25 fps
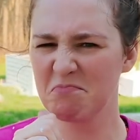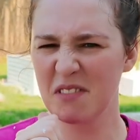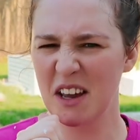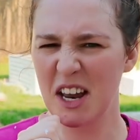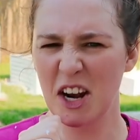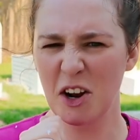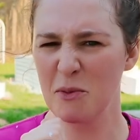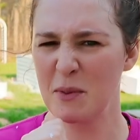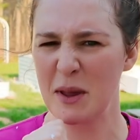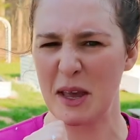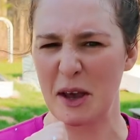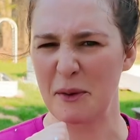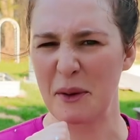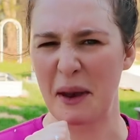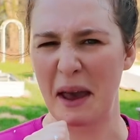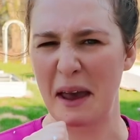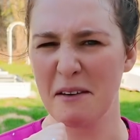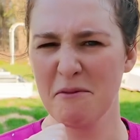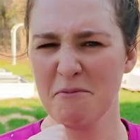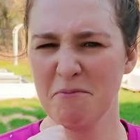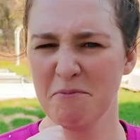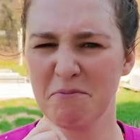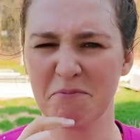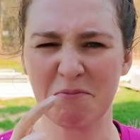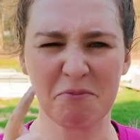It'll be okay,
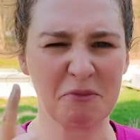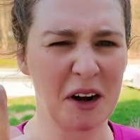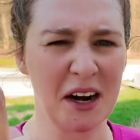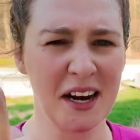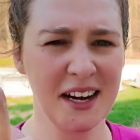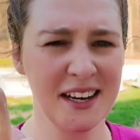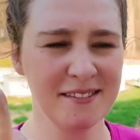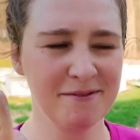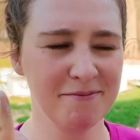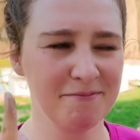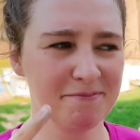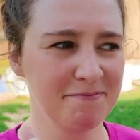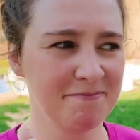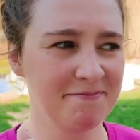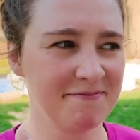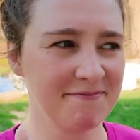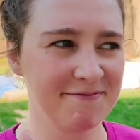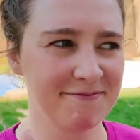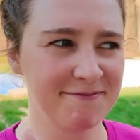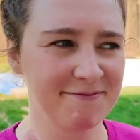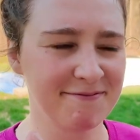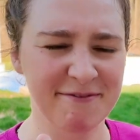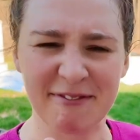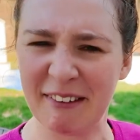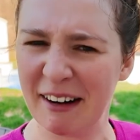right?
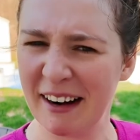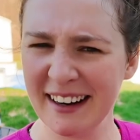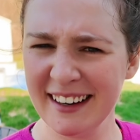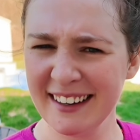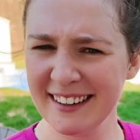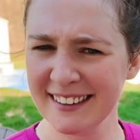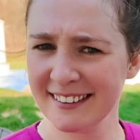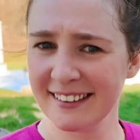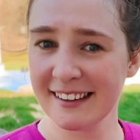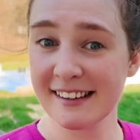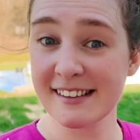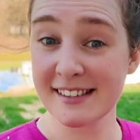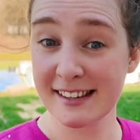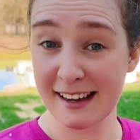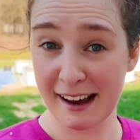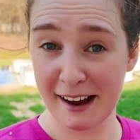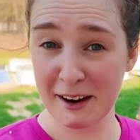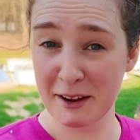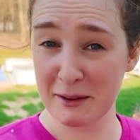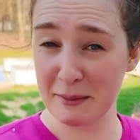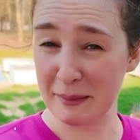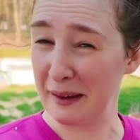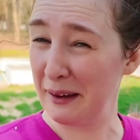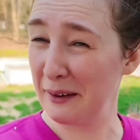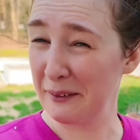Right? It's
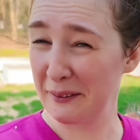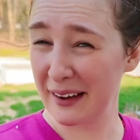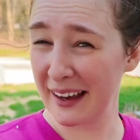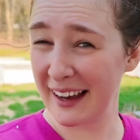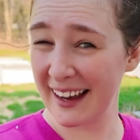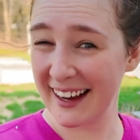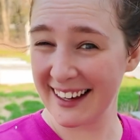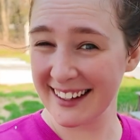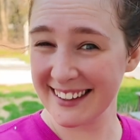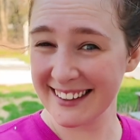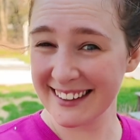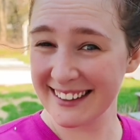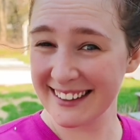gotta be okay.